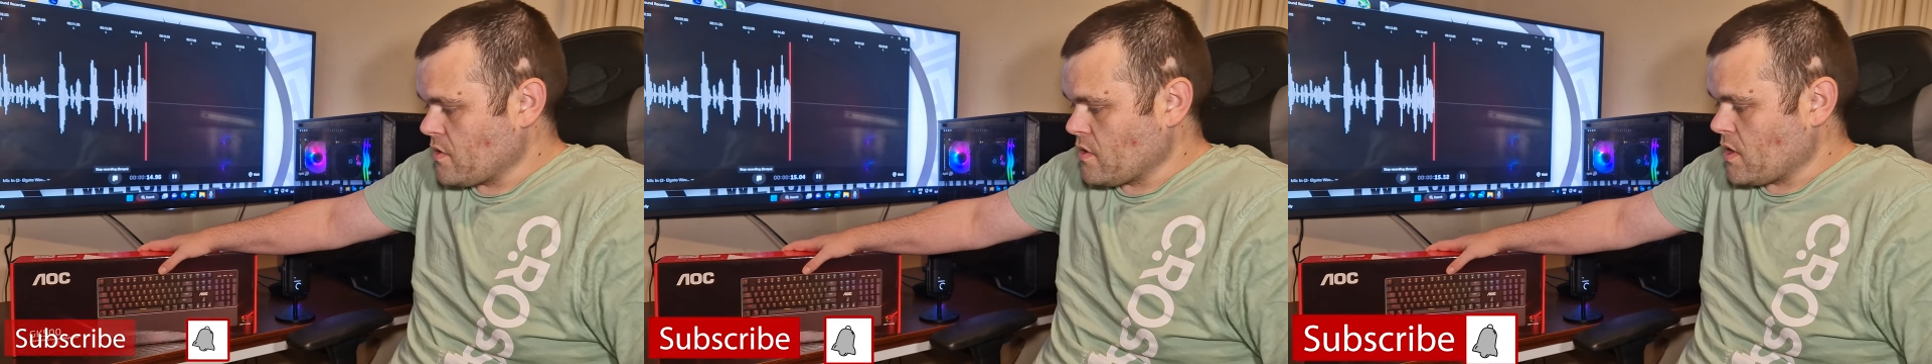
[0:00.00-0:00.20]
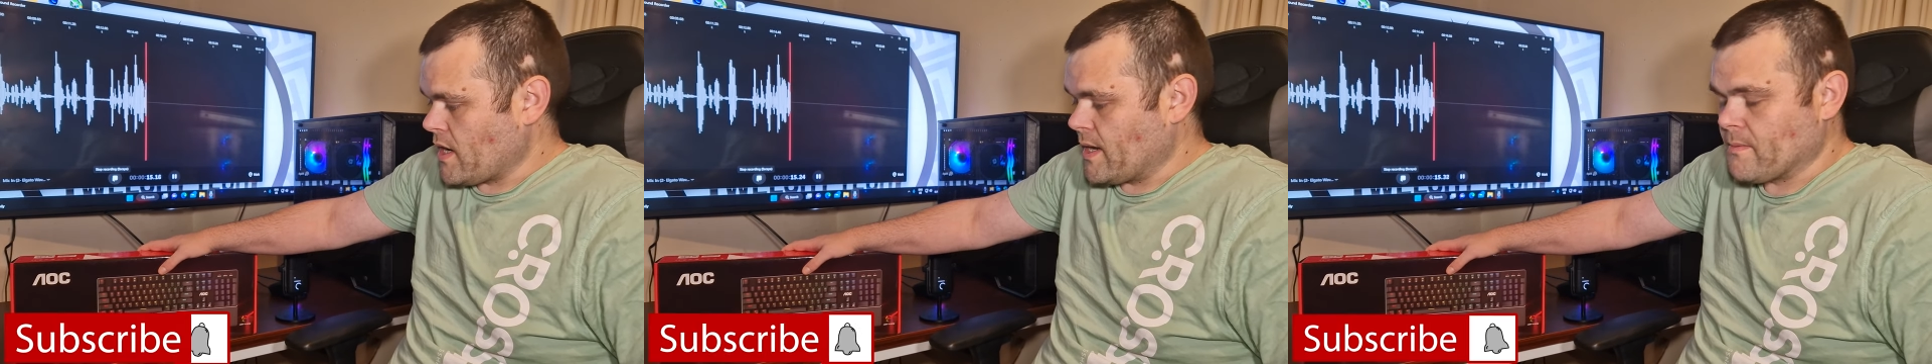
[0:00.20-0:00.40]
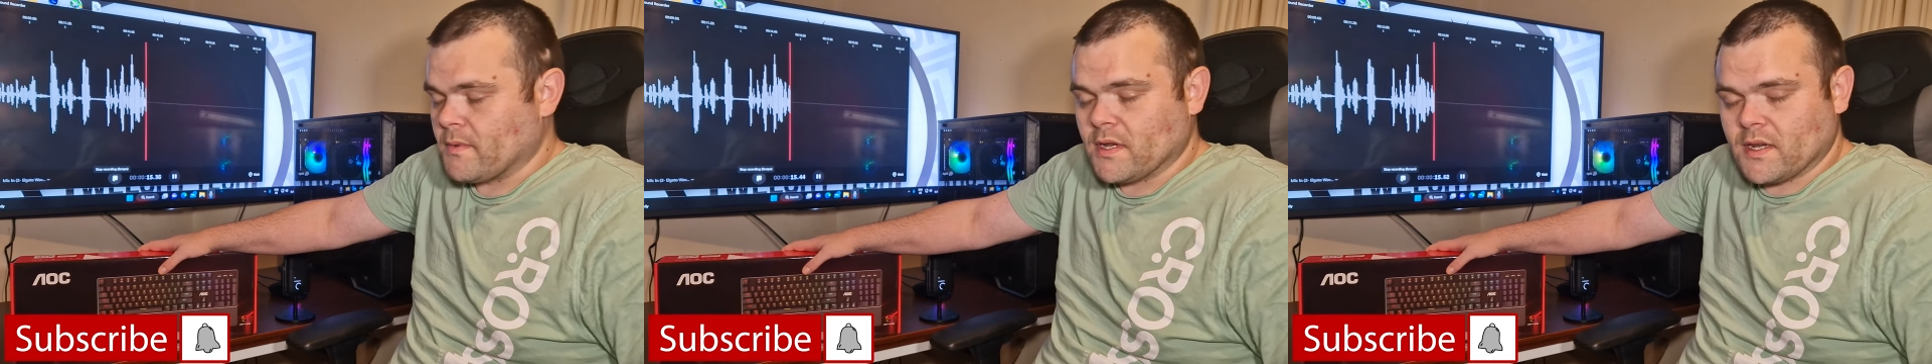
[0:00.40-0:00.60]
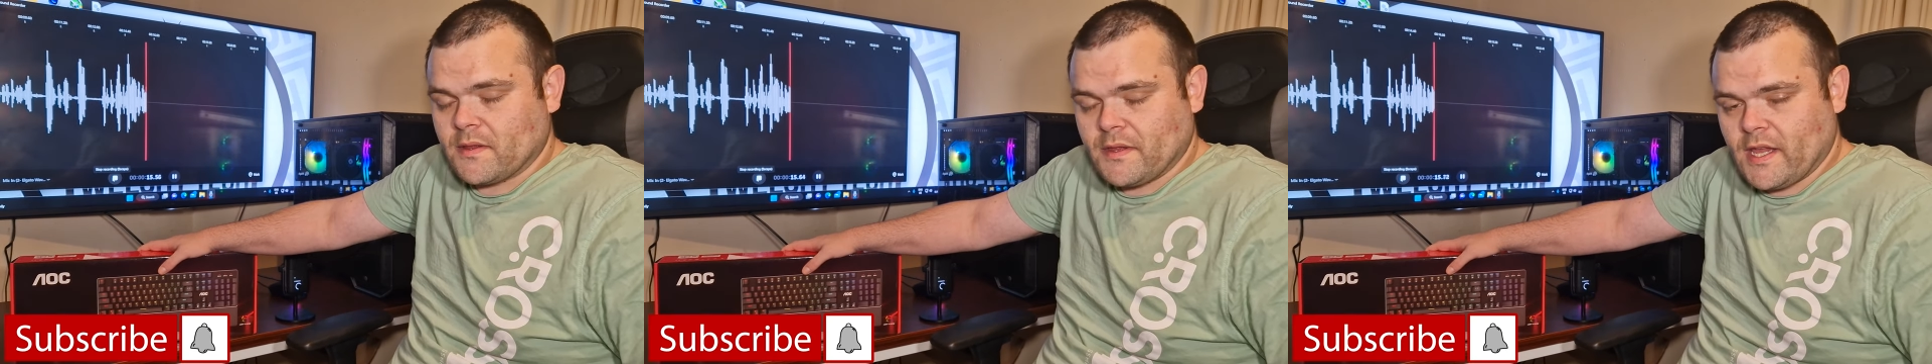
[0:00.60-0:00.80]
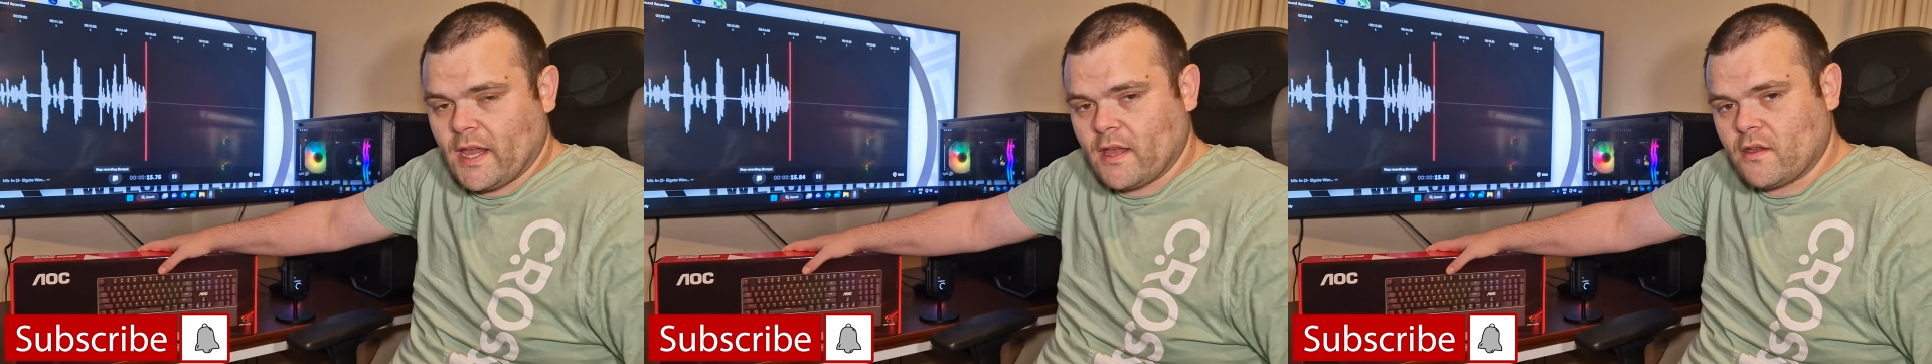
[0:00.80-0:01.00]
That I'm going
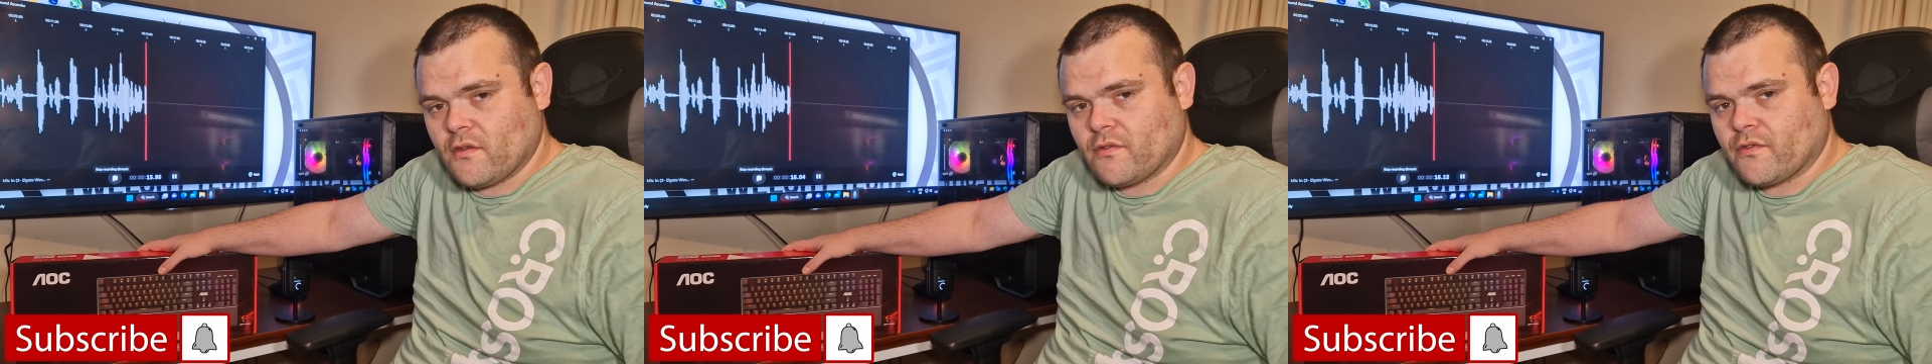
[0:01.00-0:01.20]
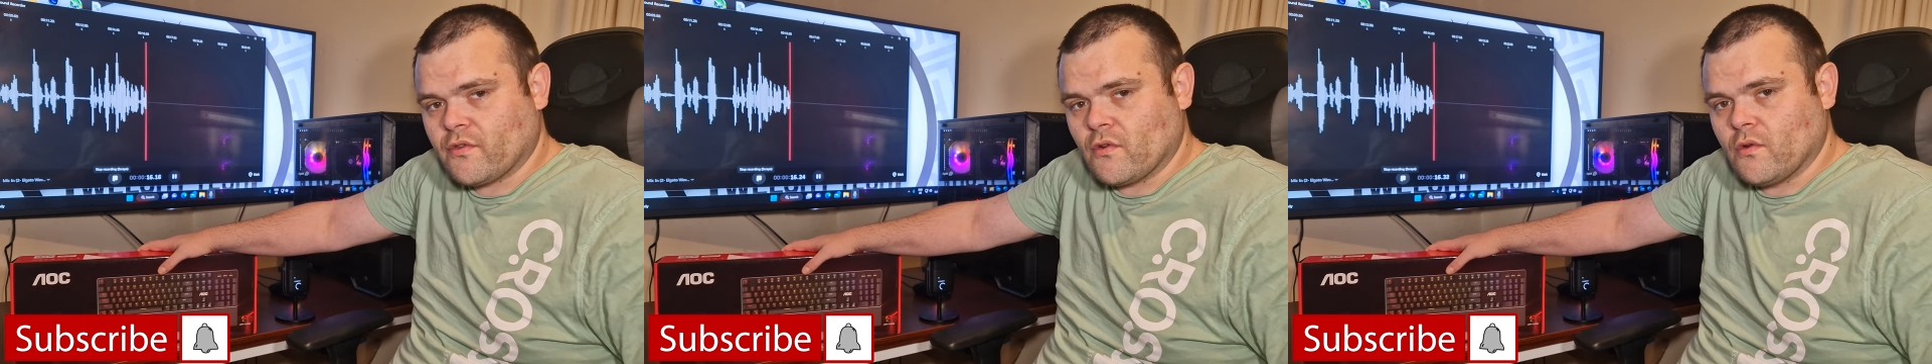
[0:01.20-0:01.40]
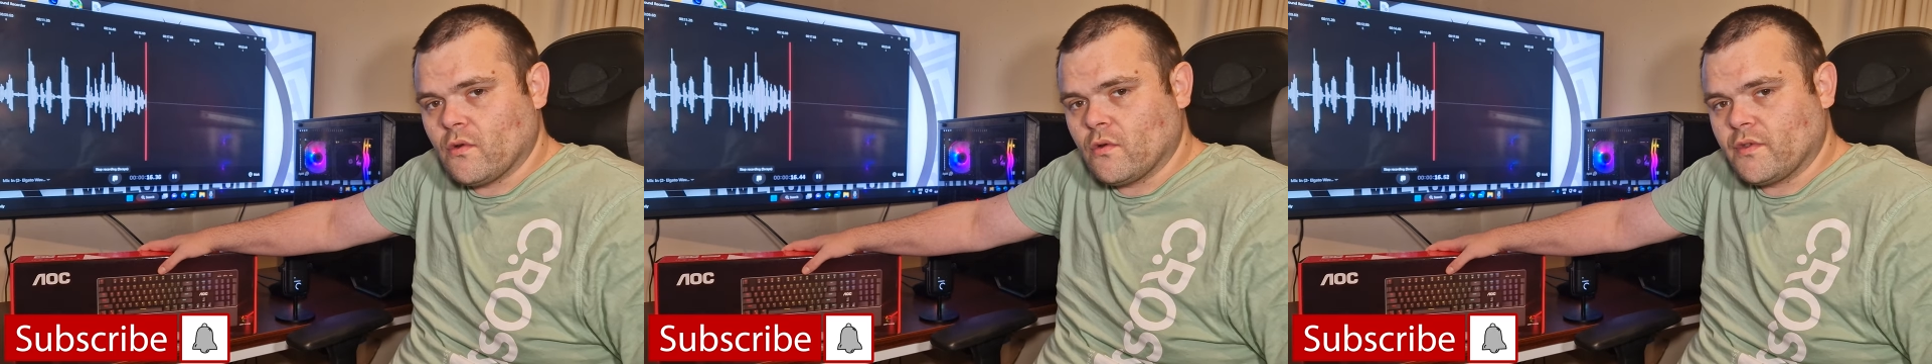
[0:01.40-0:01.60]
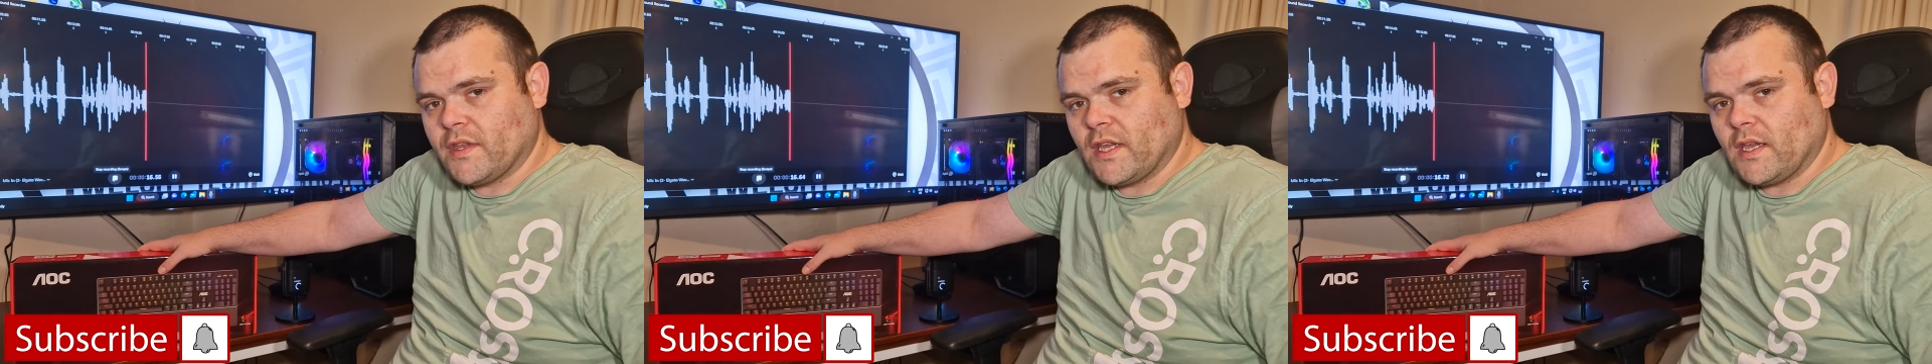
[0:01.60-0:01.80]
to take you through